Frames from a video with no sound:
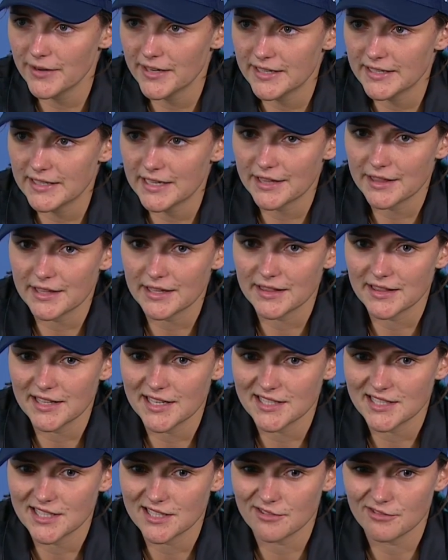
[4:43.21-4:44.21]
and I think
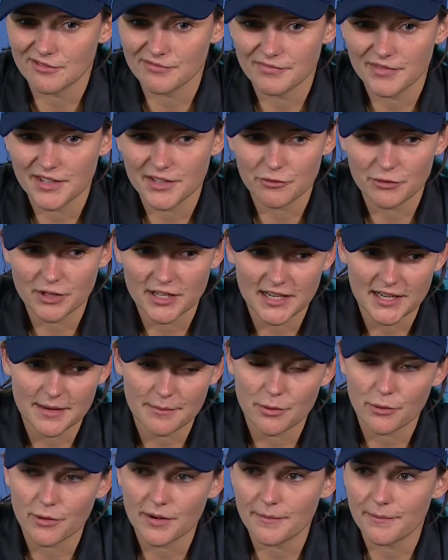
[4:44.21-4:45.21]
that's a really
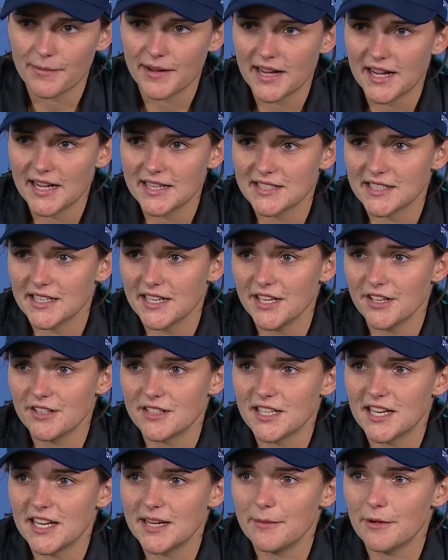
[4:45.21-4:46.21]
important part to get your
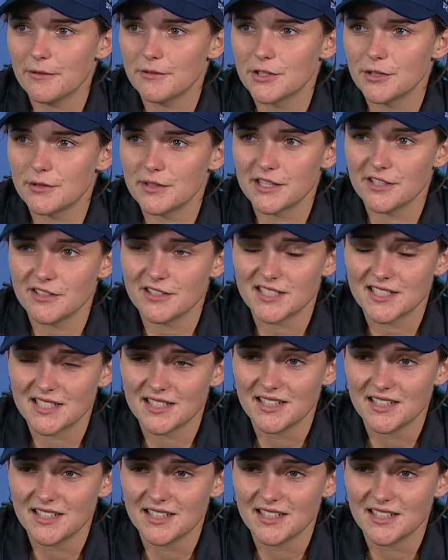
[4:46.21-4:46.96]
team off to a good